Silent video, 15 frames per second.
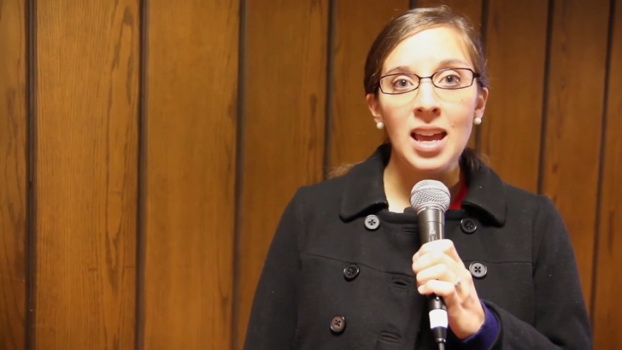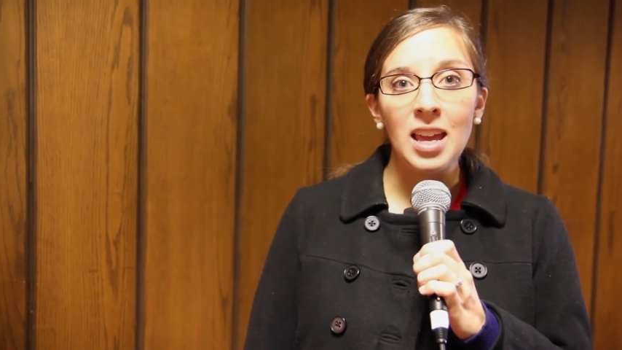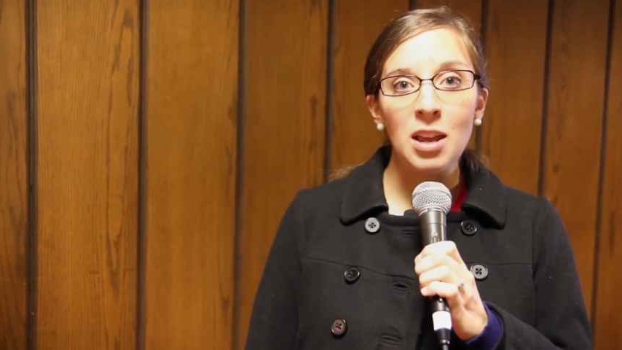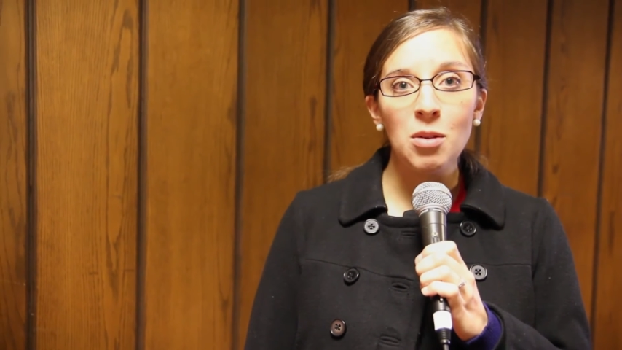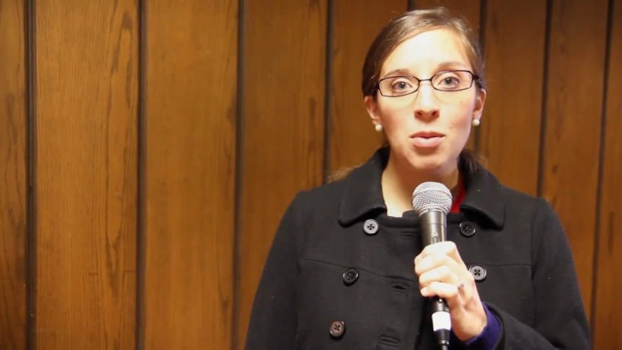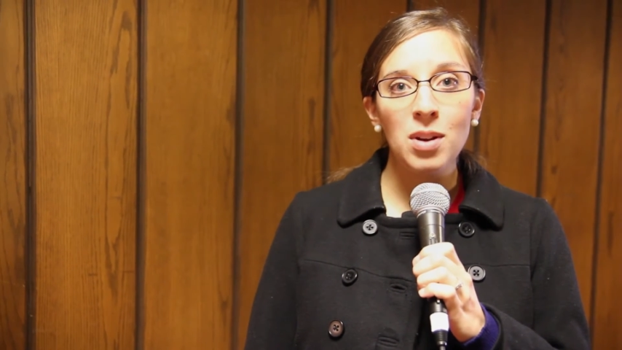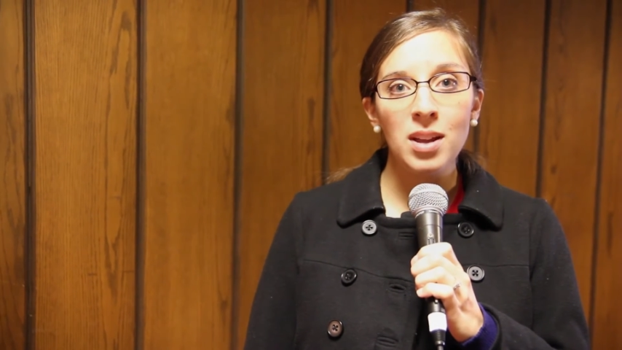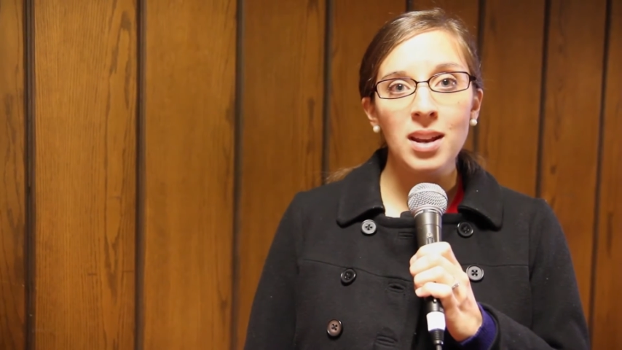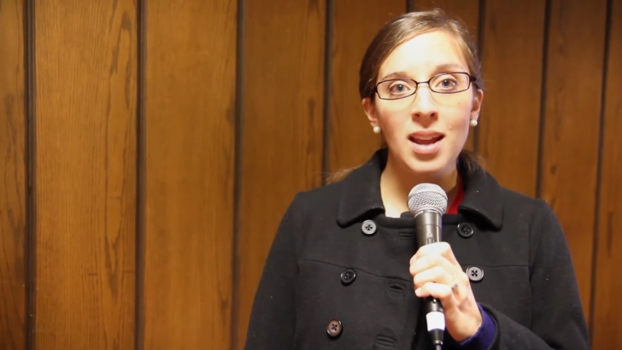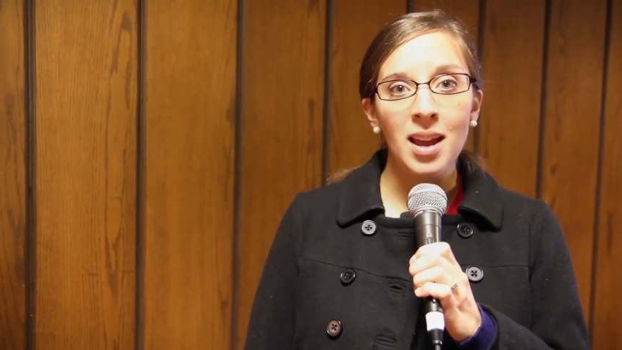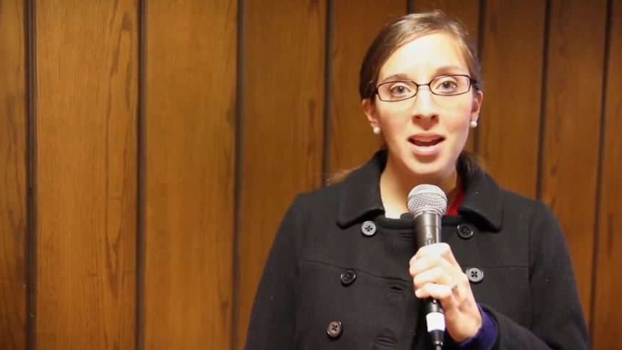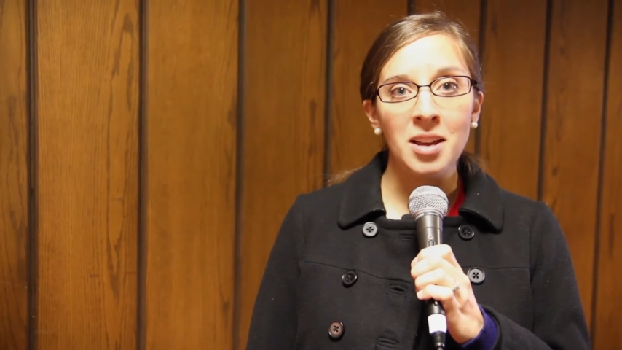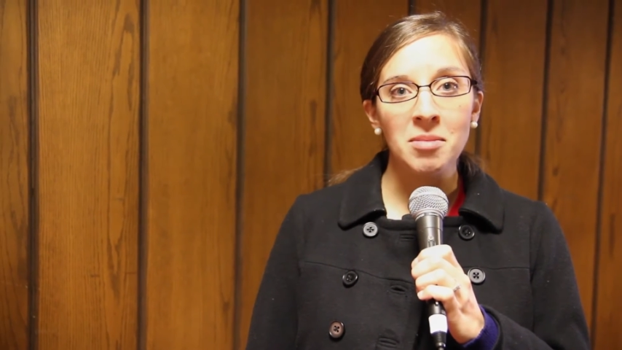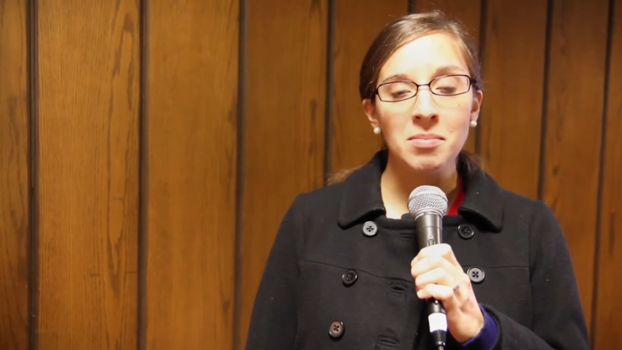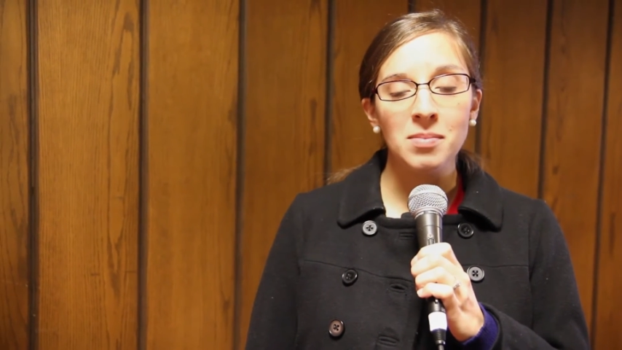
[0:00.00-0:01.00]
He would
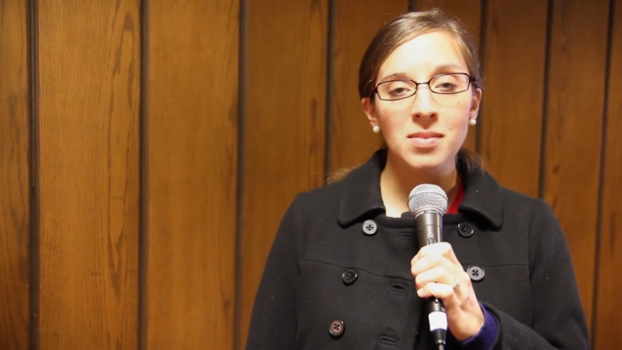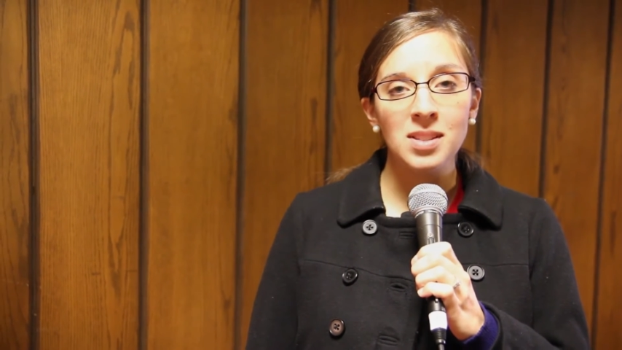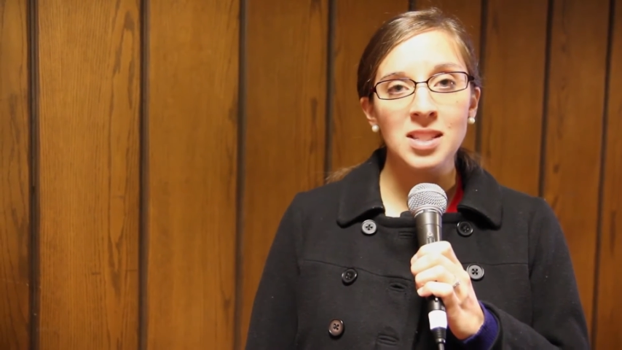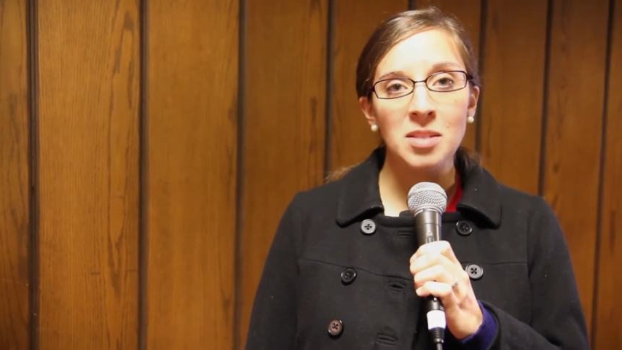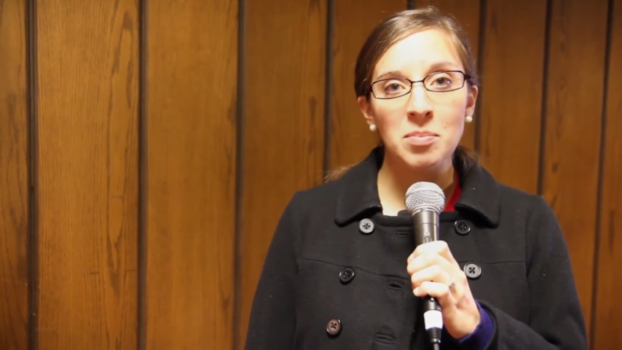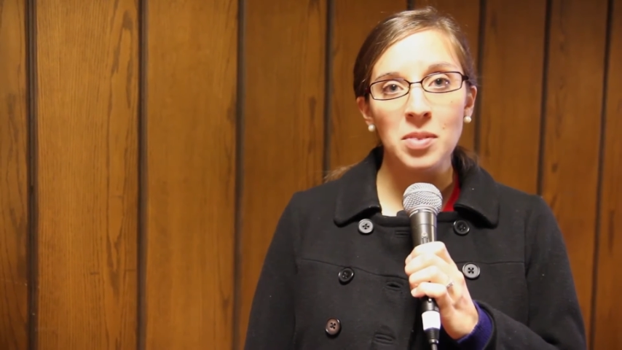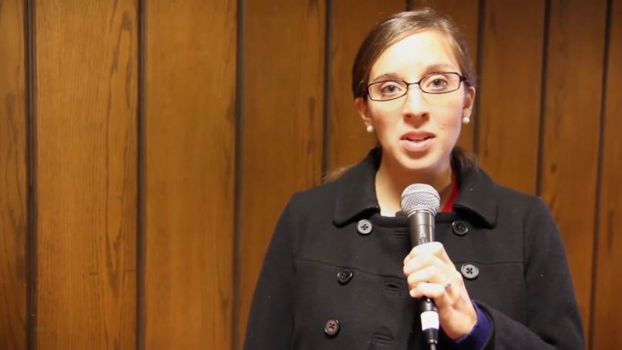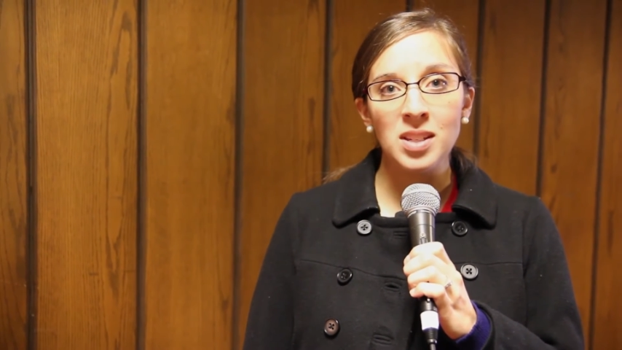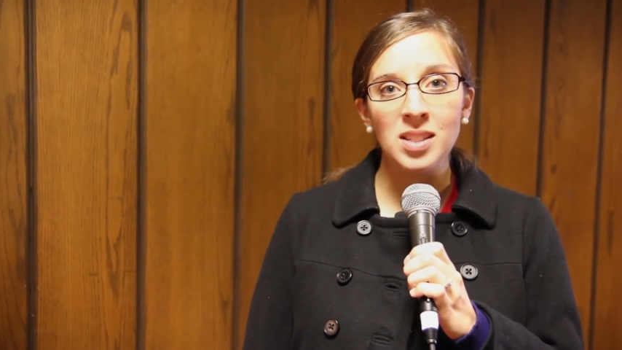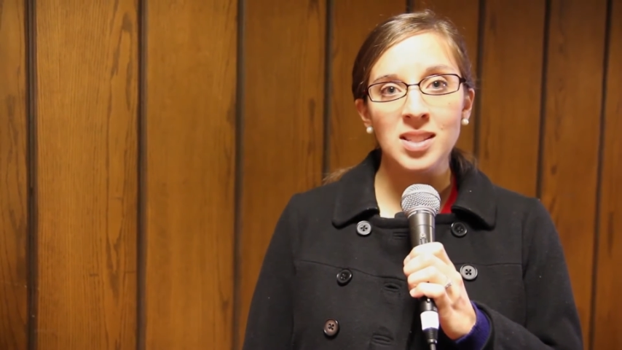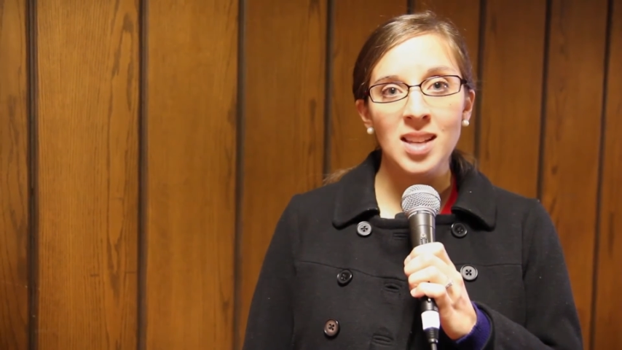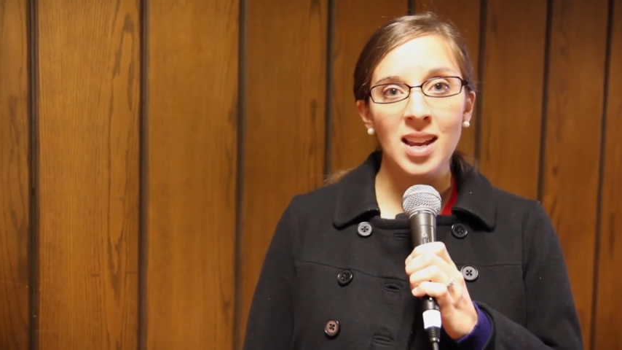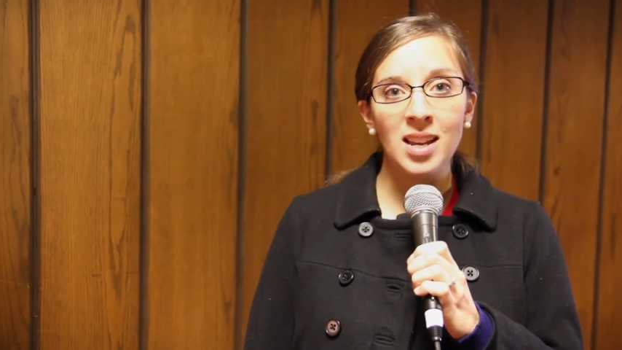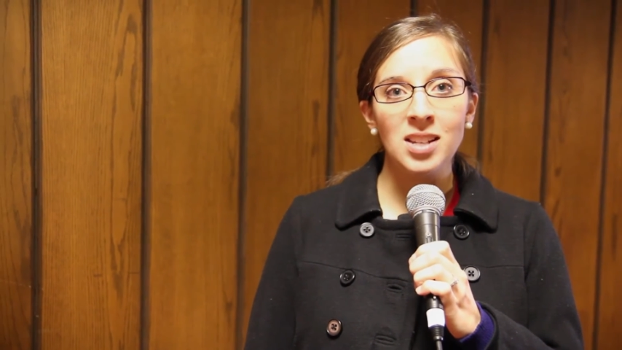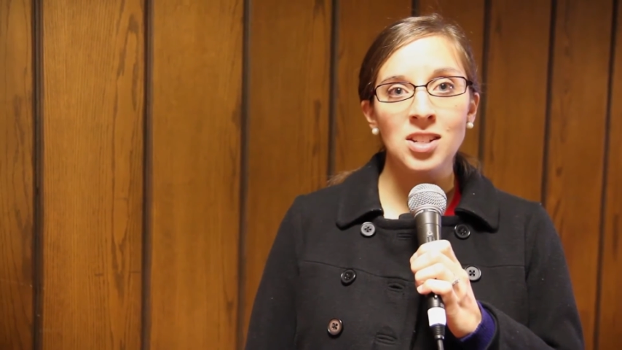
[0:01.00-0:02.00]
simply
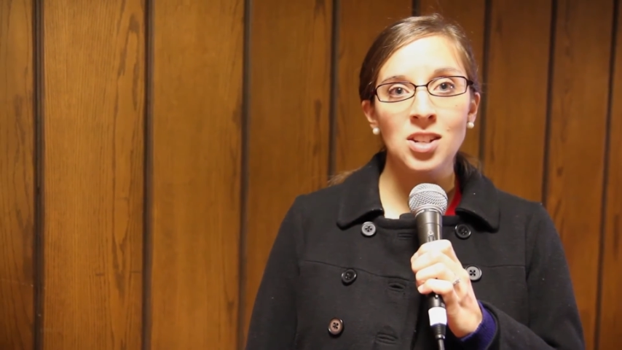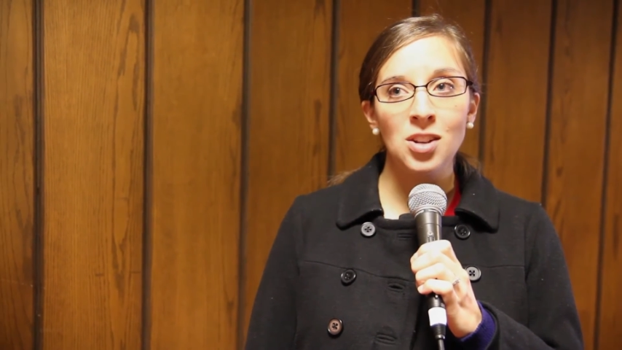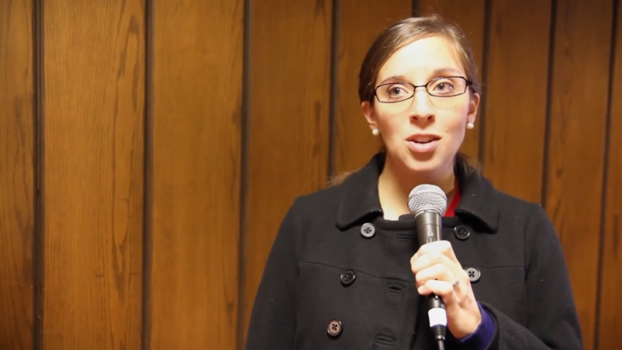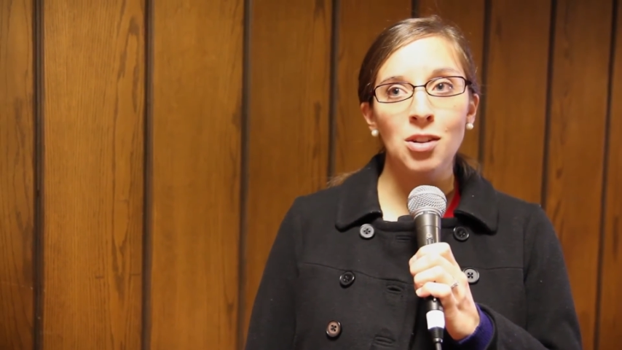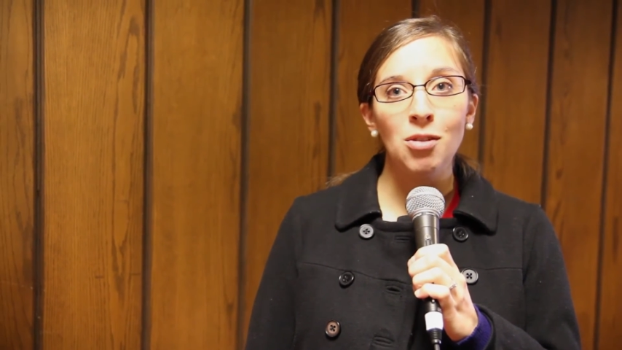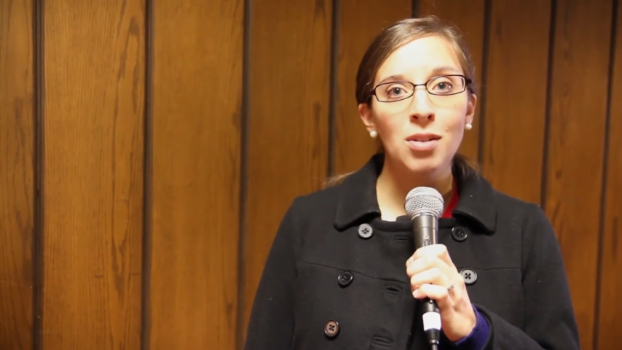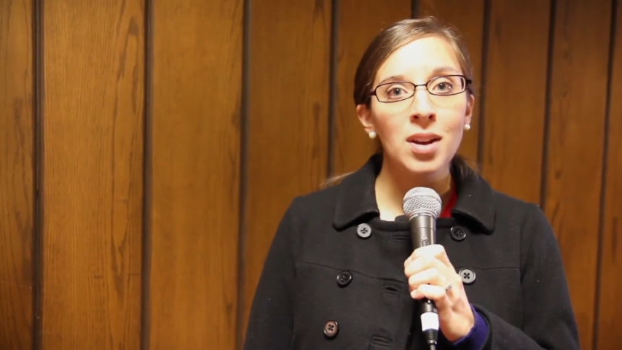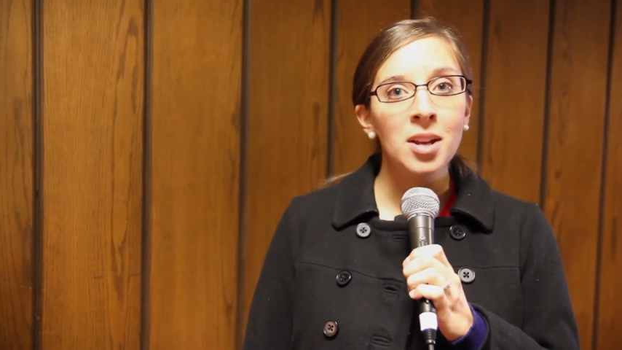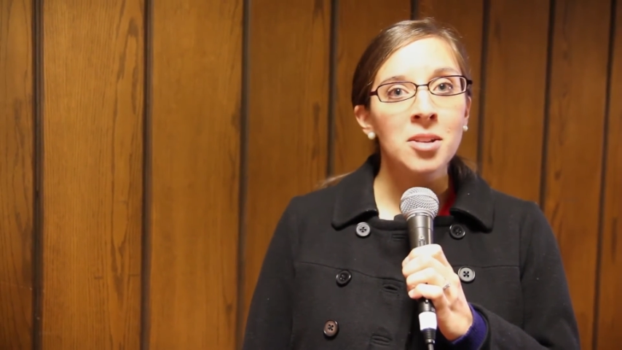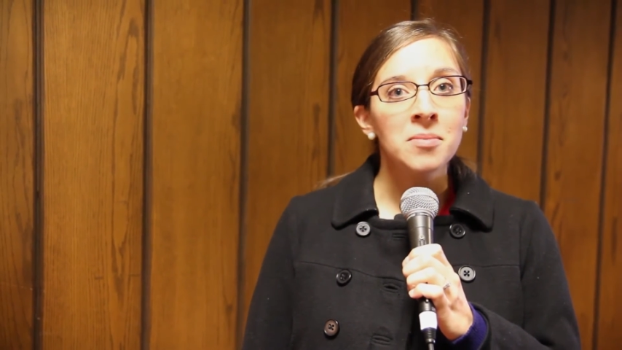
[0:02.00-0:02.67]
say to